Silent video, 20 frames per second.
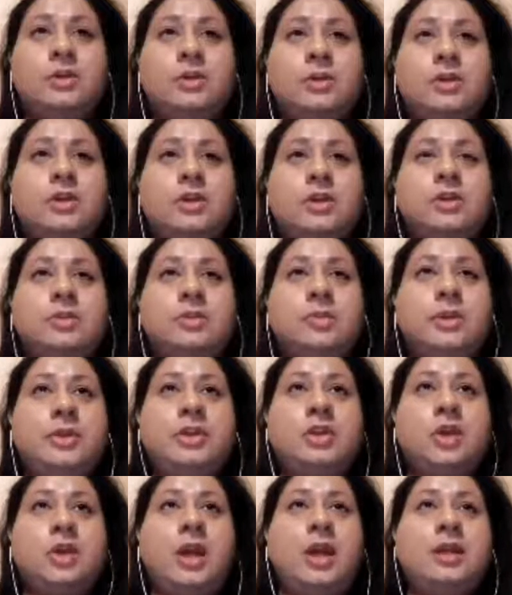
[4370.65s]
told to put
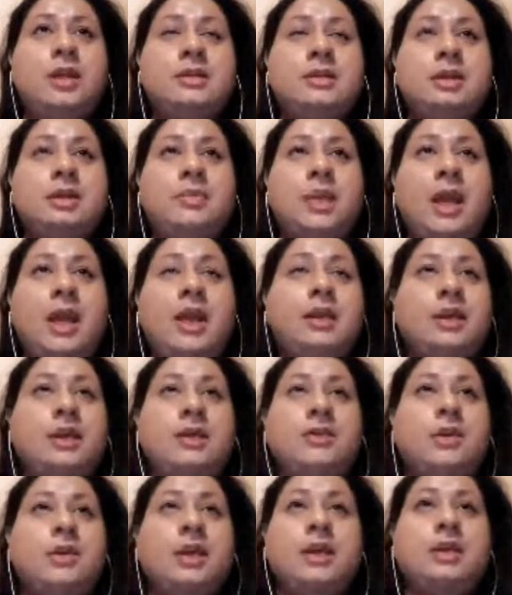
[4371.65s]
your hands up and give
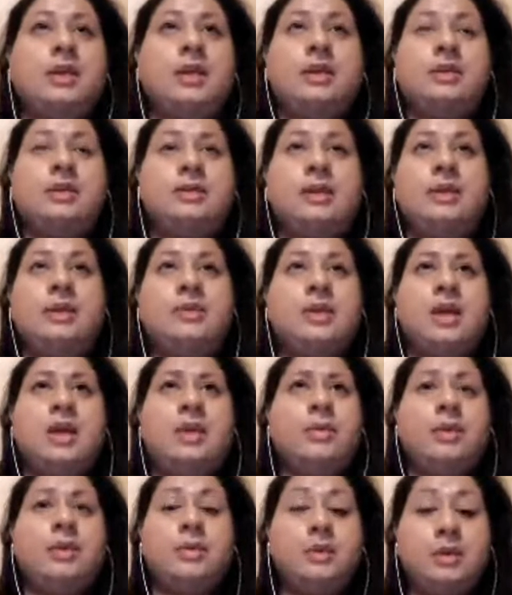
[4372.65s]
your ID at the same time.
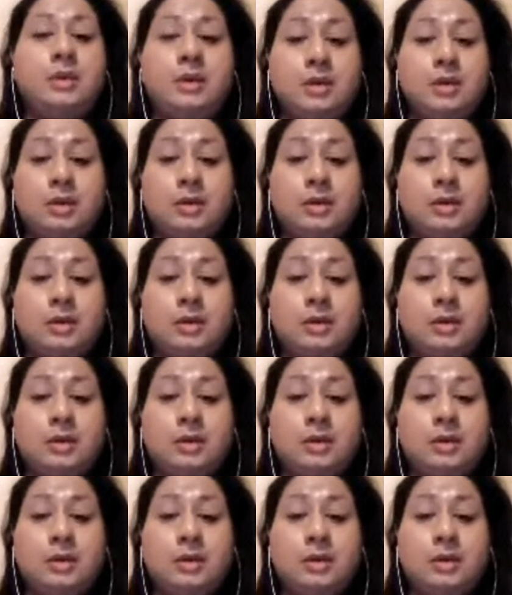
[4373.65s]
What were you going to do?